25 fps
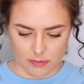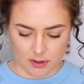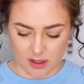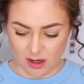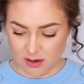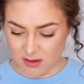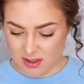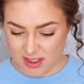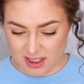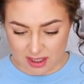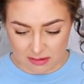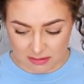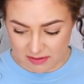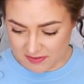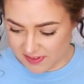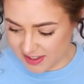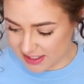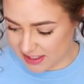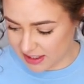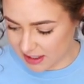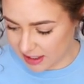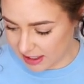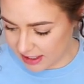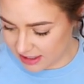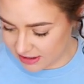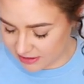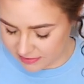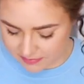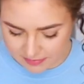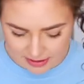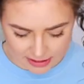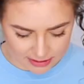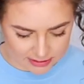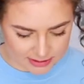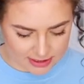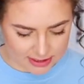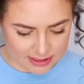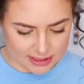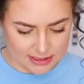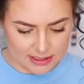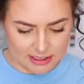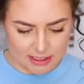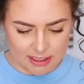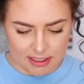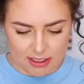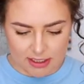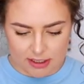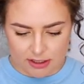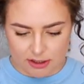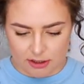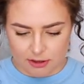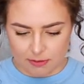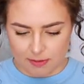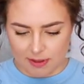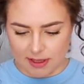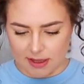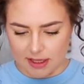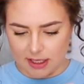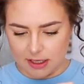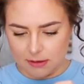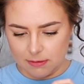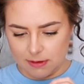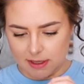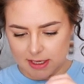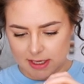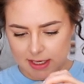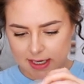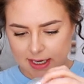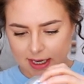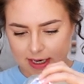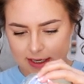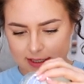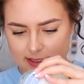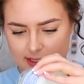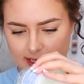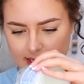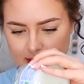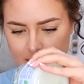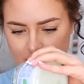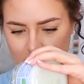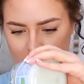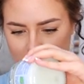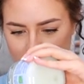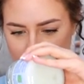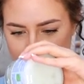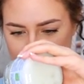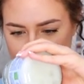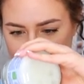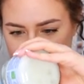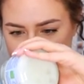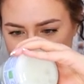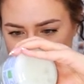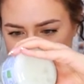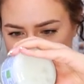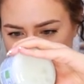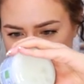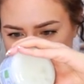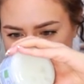Oh, some of it's kind of melted. Do we think we could get a tablespoon?